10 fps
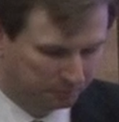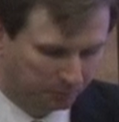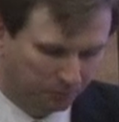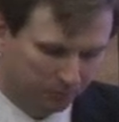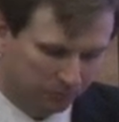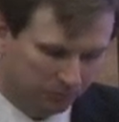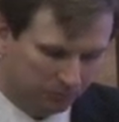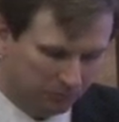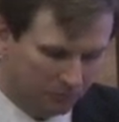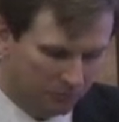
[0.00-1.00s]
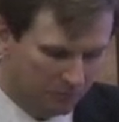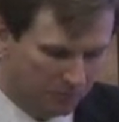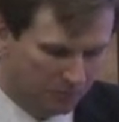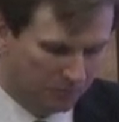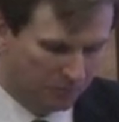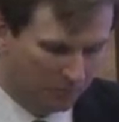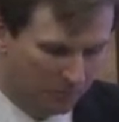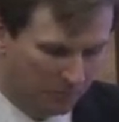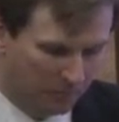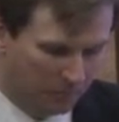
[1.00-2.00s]

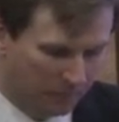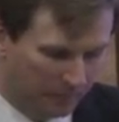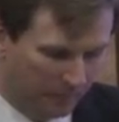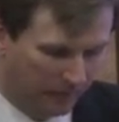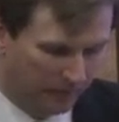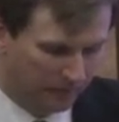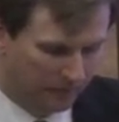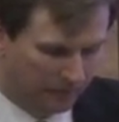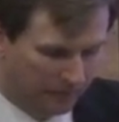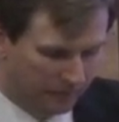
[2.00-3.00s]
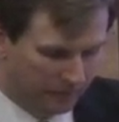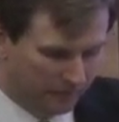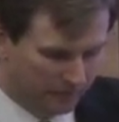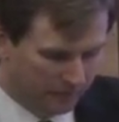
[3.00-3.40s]
Nothing is said.